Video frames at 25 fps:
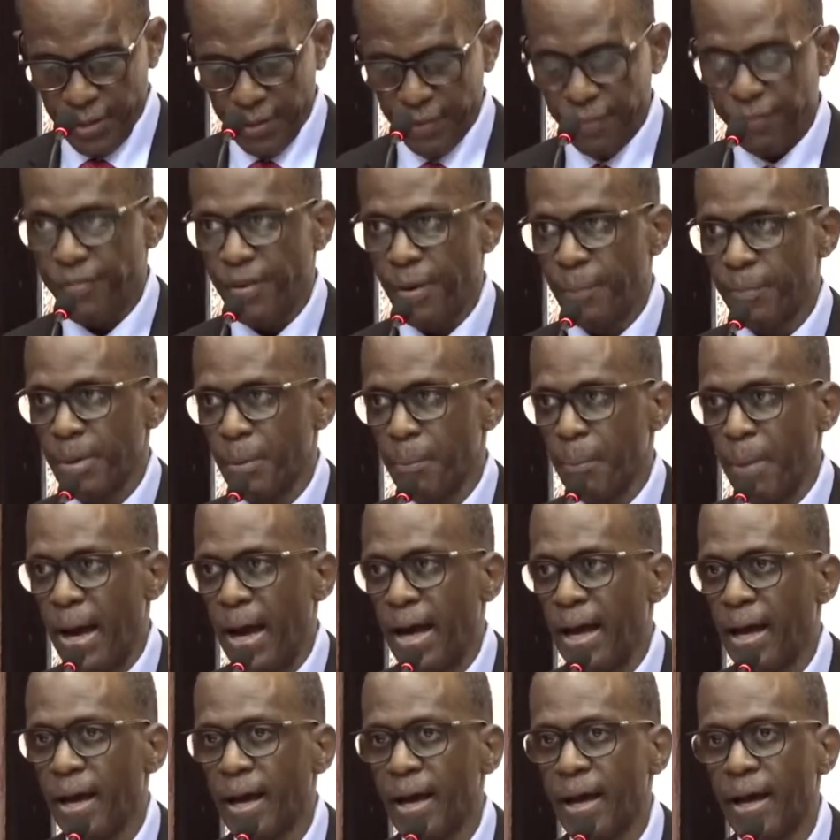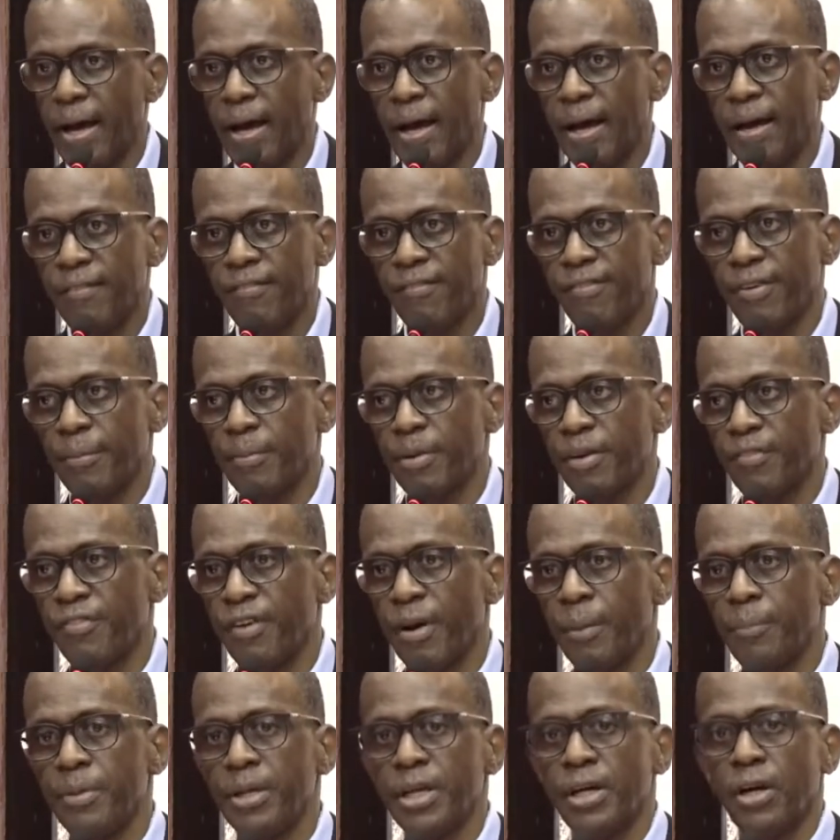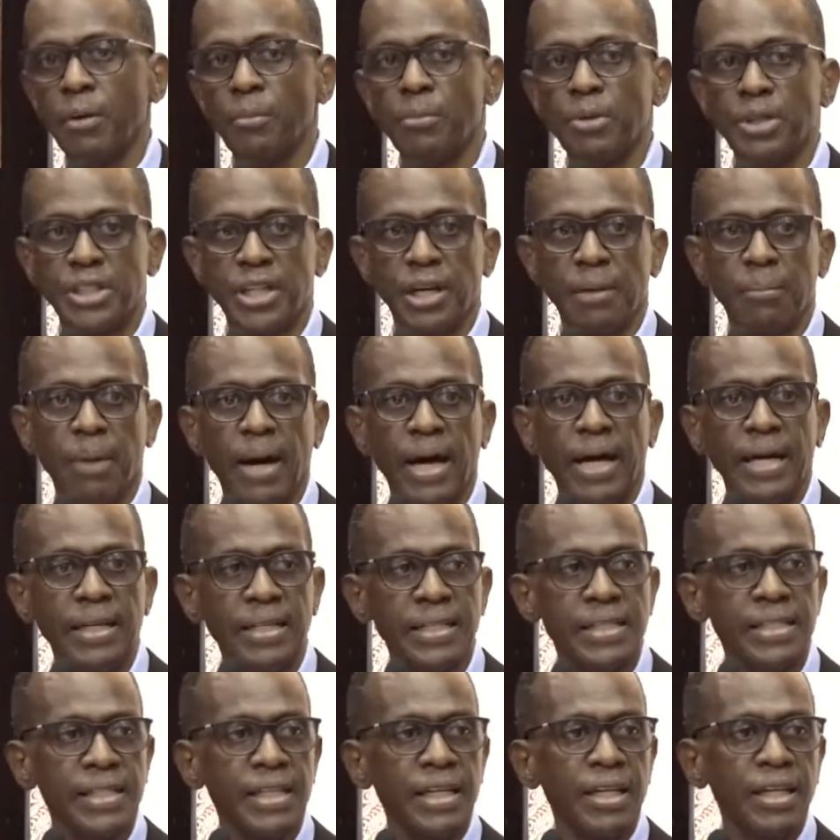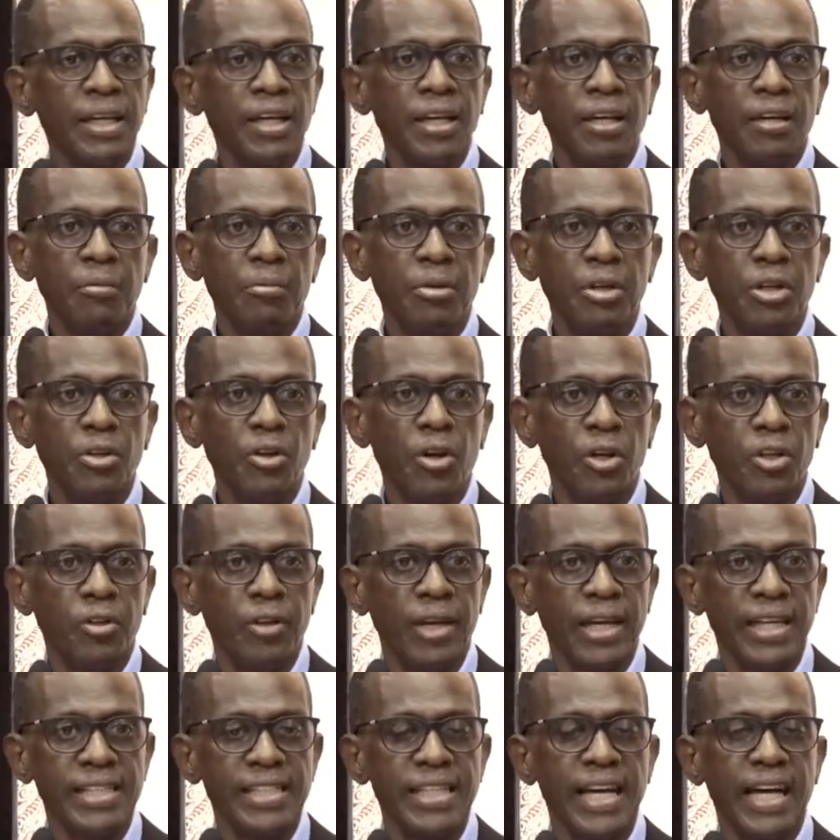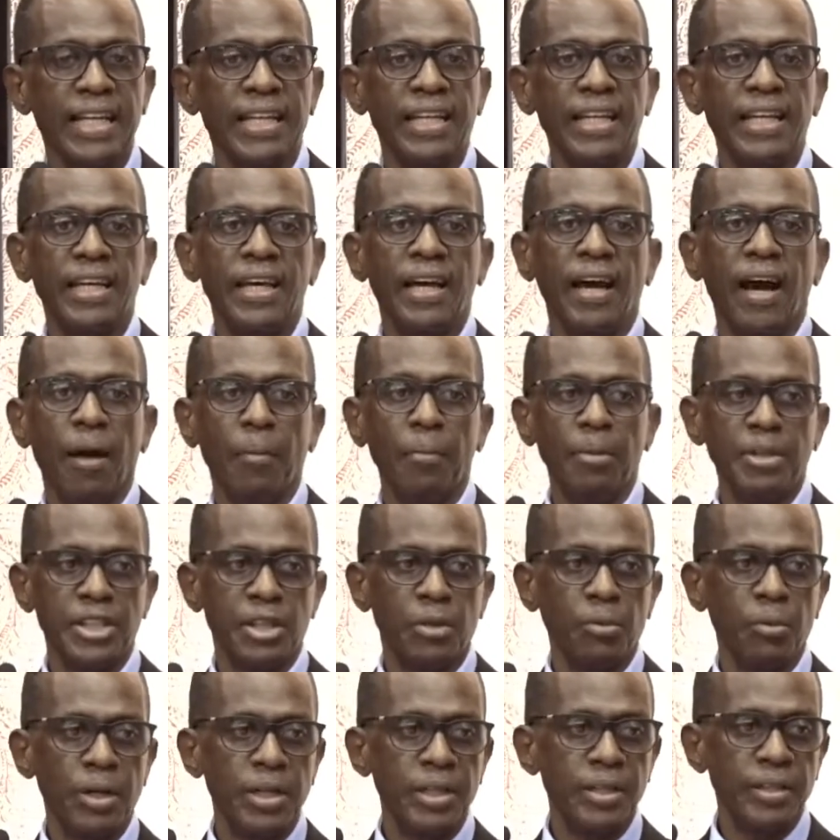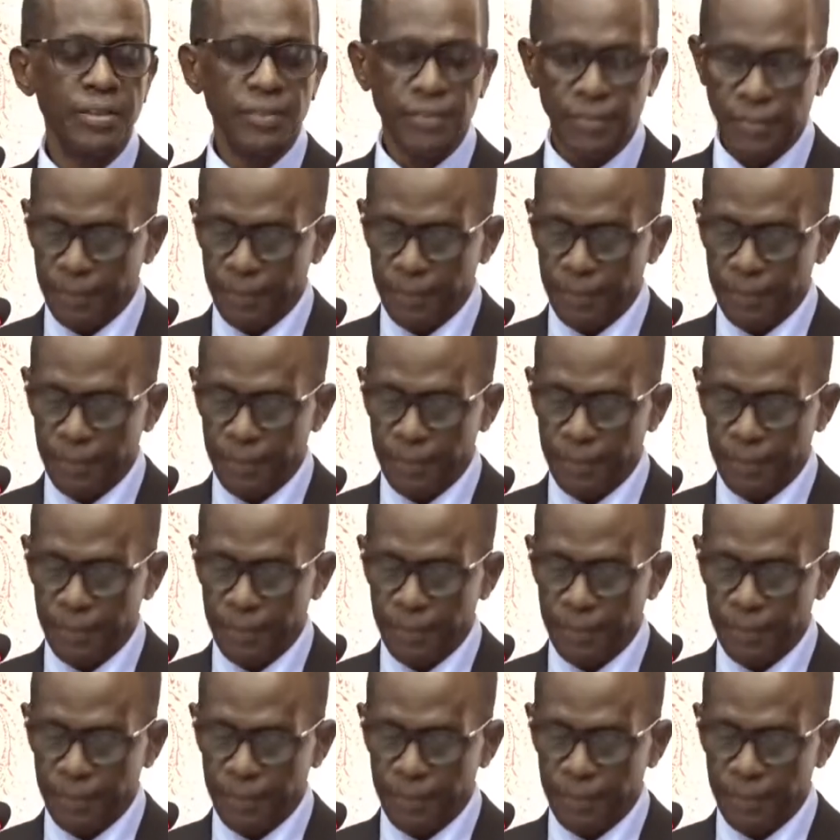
from the bank, from the commercial banks. We do not know exactly how much it was.